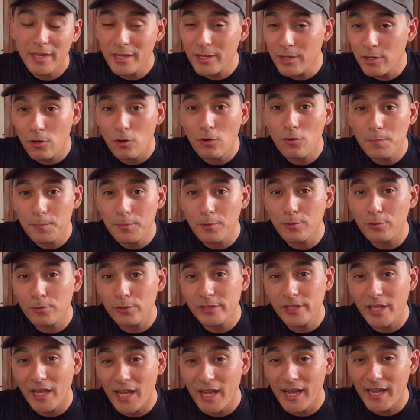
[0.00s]

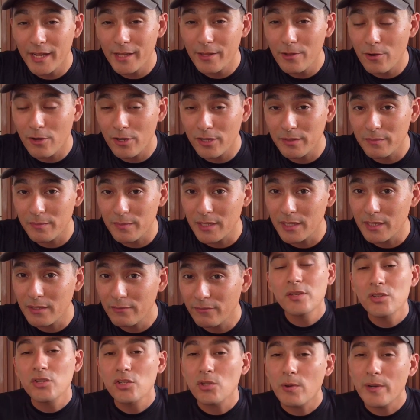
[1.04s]
GoPro died on
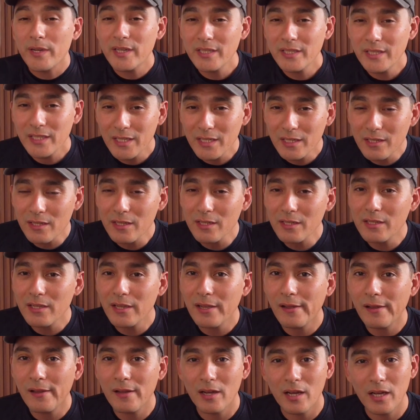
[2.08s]
me, so I needed
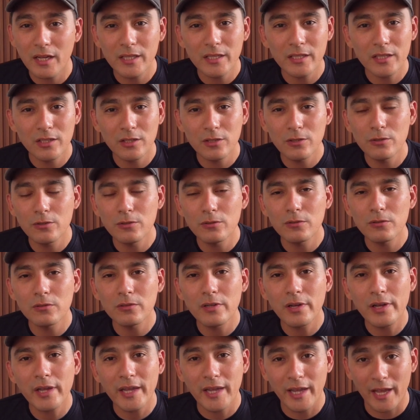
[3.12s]
a new
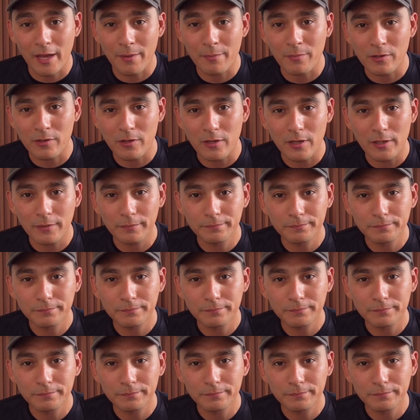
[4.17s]
camera.